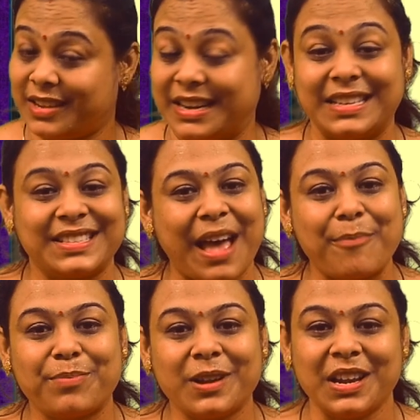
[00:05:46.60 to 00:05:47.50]
an
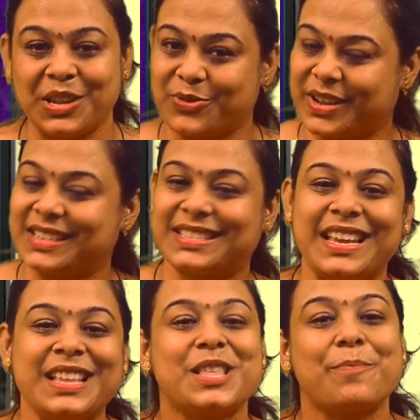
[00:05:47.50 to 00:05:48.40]
example, you can
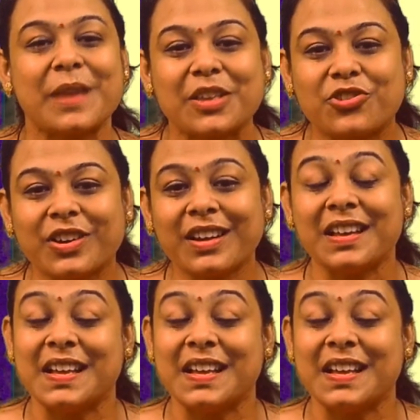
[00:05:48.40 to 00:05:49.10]
see in the picture,